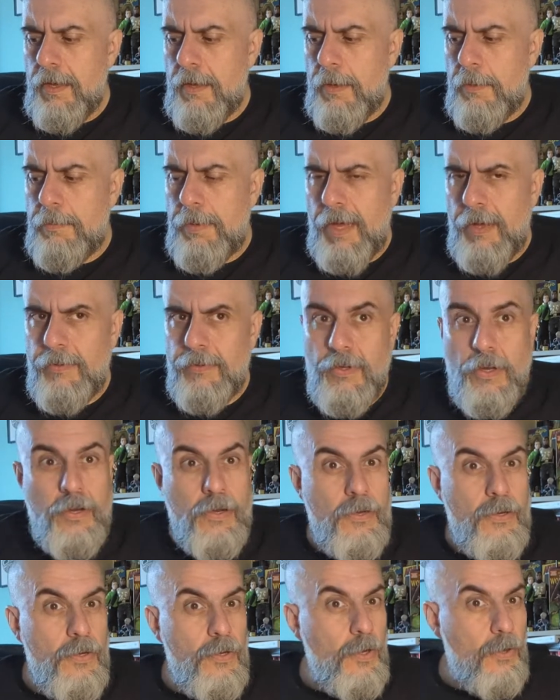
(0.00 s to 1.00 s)
about
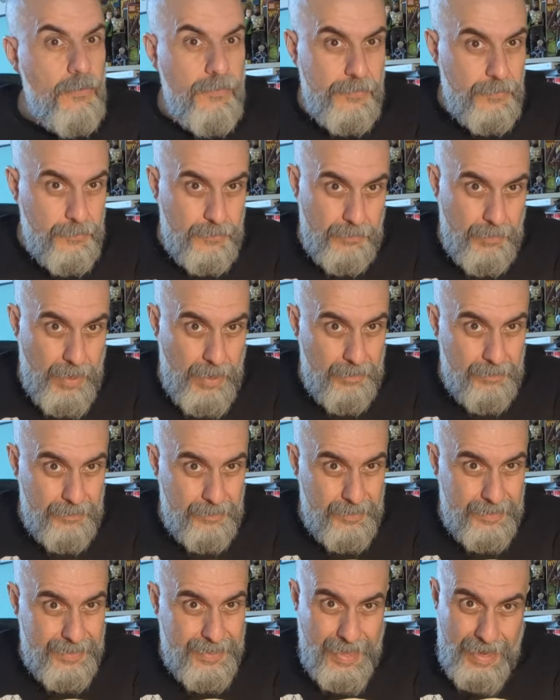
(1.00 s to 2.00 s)

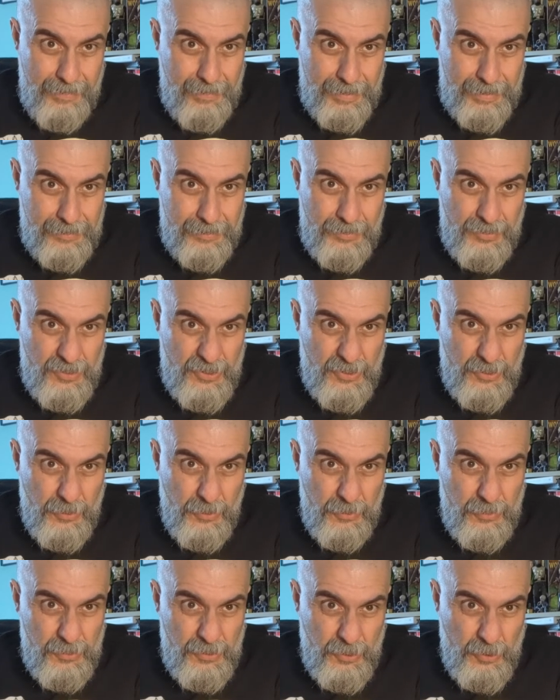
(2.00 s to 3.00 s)
Lovecraft characters,
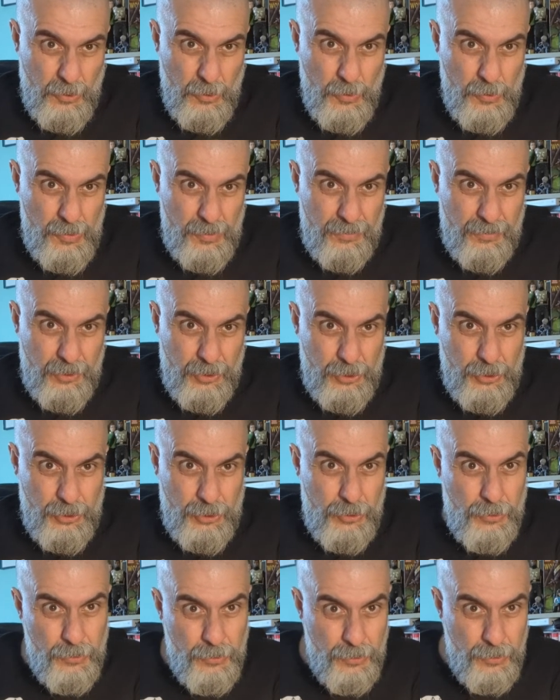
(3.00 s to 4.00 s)
so the Call of
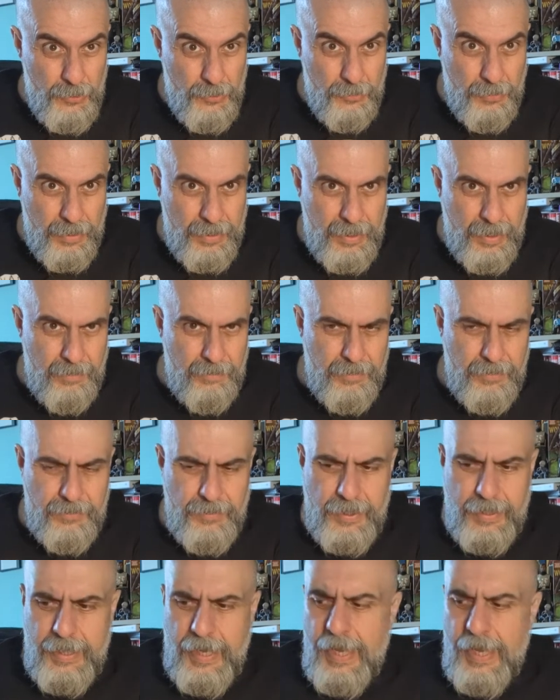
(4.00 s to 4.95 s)
Cthulhu and everything.